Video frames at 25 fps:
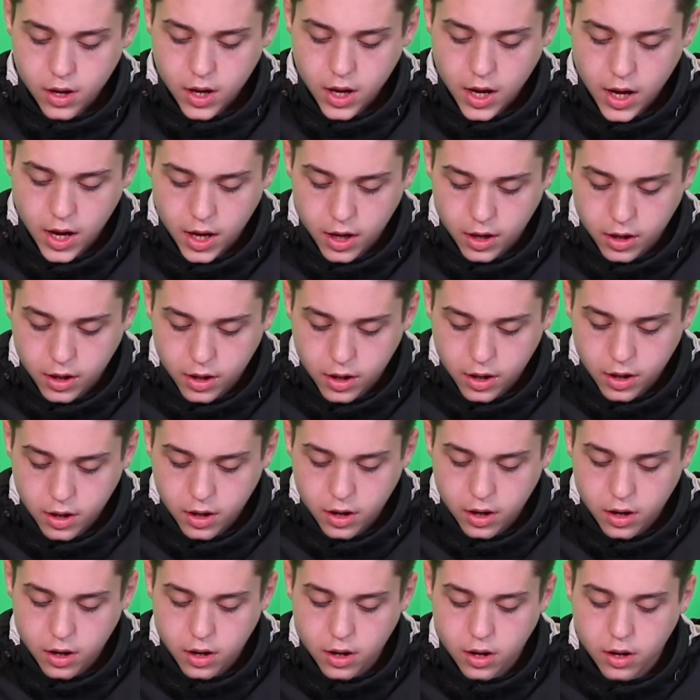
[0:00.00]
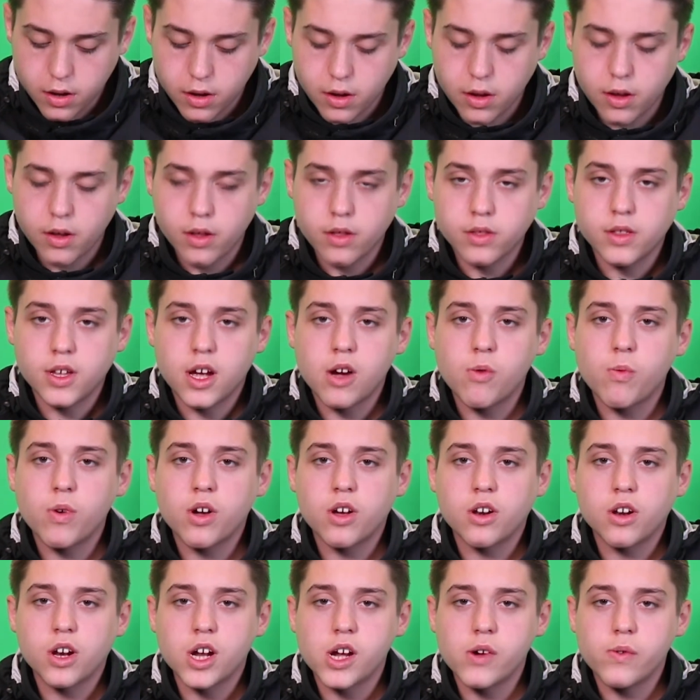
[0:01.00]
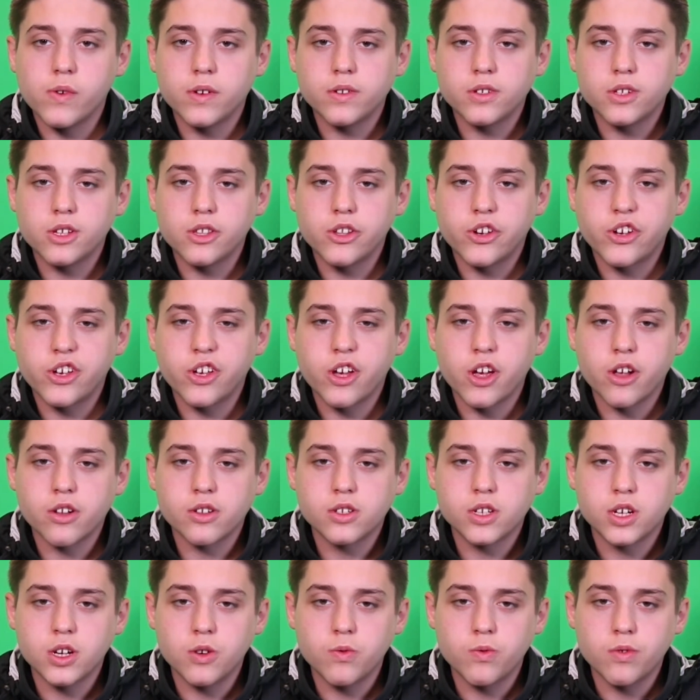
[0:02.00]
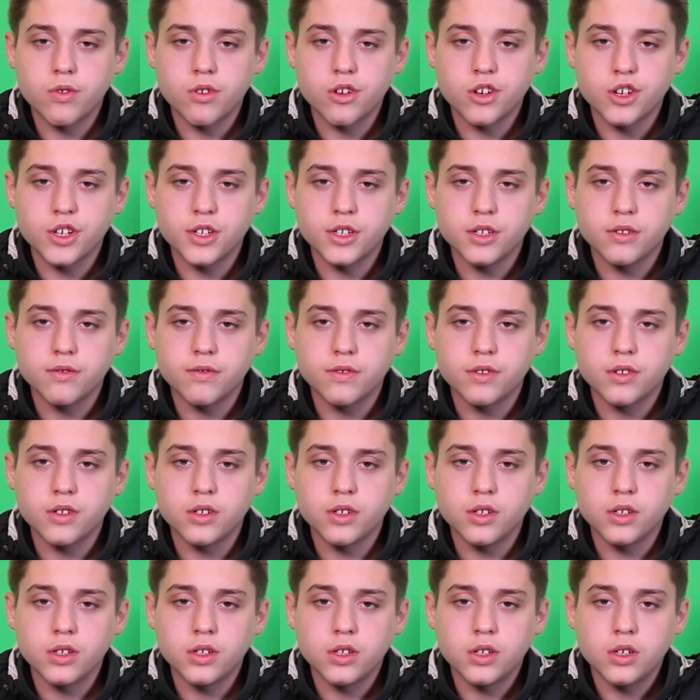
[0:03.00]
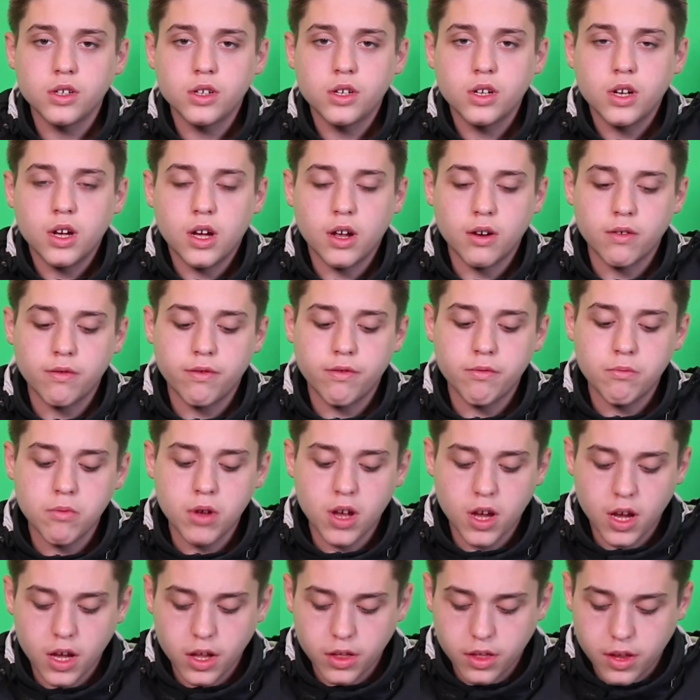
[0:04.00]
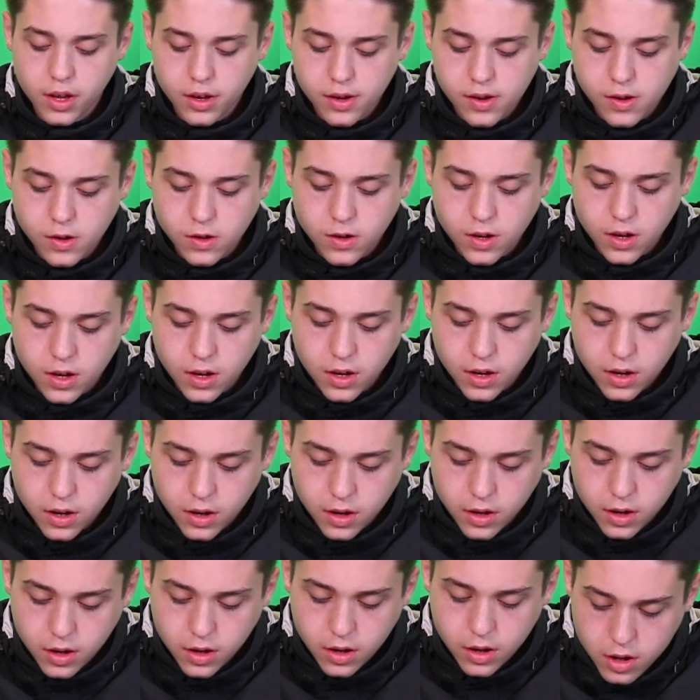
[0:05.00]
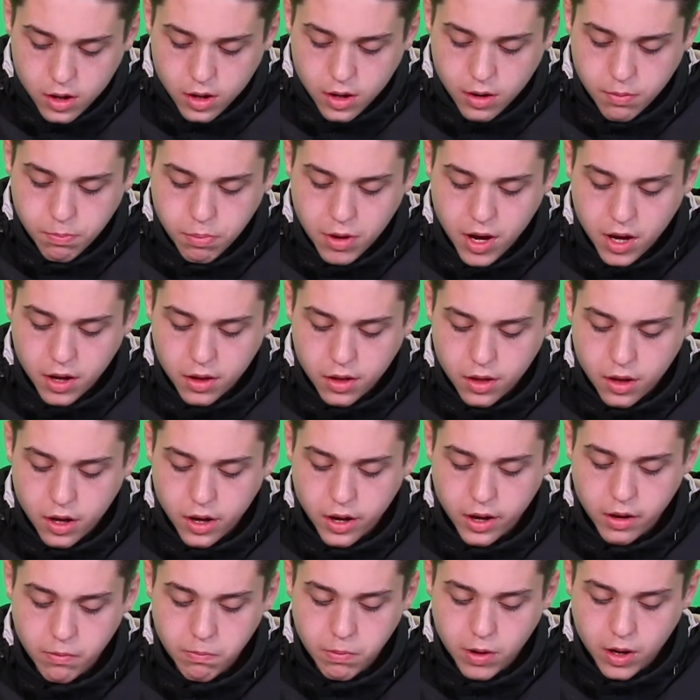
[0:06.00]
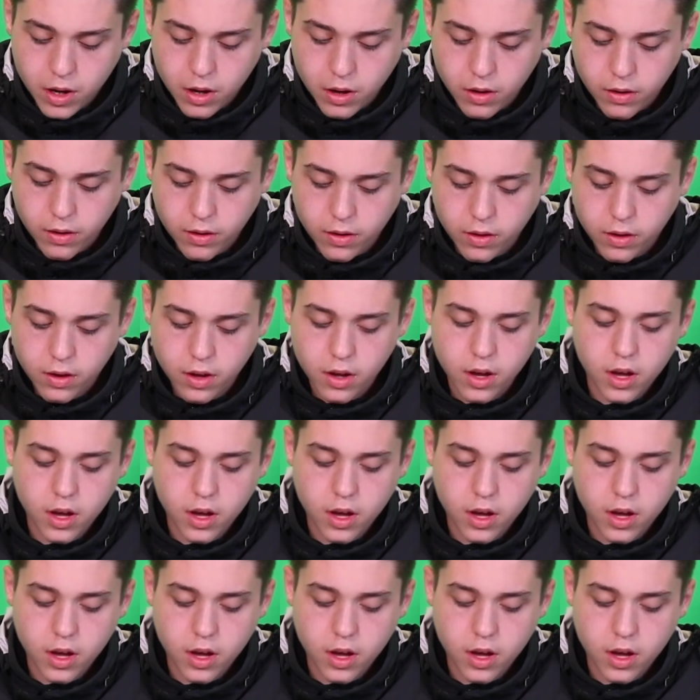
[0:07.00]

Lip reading: And now we're going to go on to the tone curve, and for me this is a big thing, because